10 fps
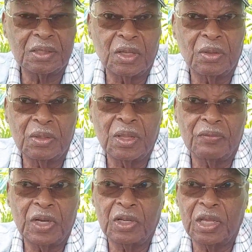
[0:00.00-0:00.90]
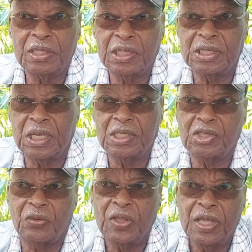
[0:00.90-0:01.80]
They have a lot of entertaining
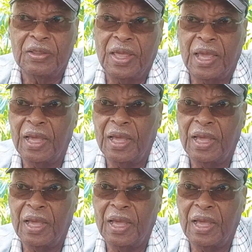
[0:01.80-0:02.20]
stuff. They